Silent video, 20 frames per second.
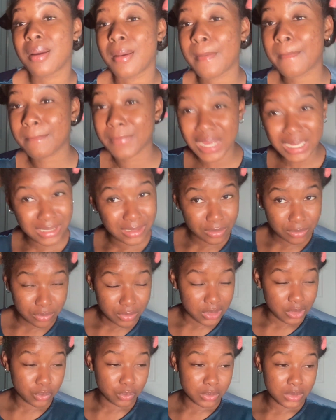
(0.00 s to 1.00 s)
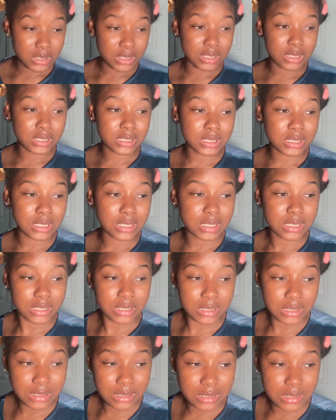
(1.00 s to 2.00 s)
My little 2 cents
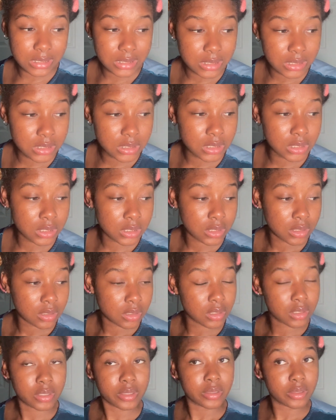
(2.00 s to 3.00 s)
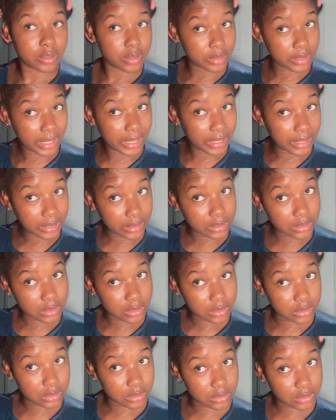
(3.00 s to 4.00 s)
is that
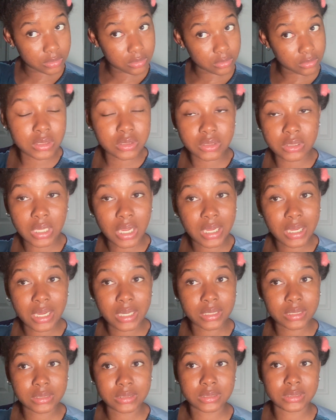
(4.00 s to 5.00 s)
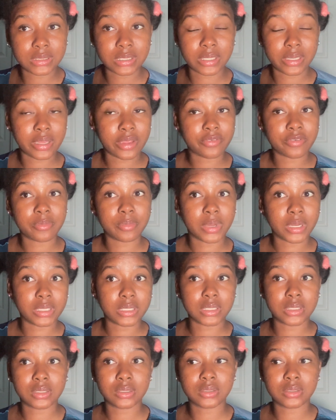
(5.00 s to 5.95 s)
y'all gotta understand that everybody